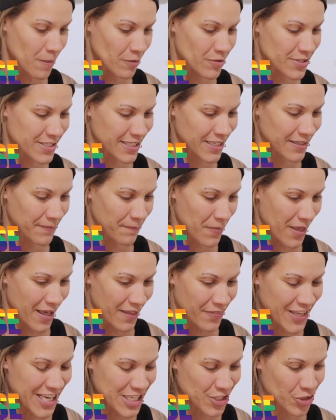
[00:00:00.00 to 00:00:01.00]
You see,
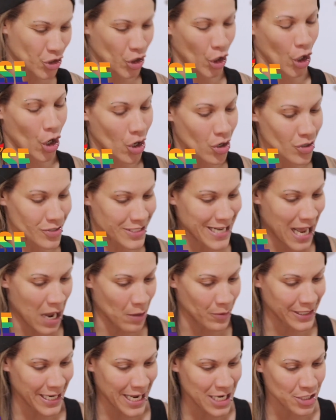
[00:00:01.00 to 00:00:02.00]
these girls
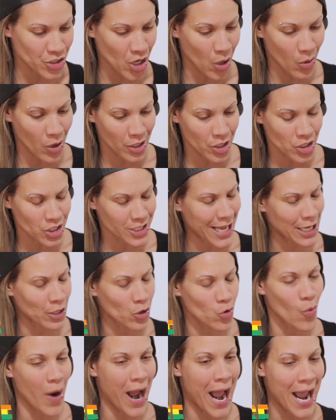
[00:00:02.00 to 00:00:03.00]
nowadays don't understand
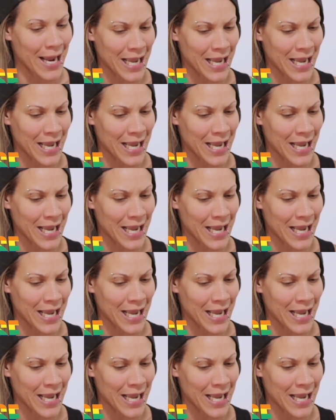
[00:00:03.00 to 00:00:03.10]
who I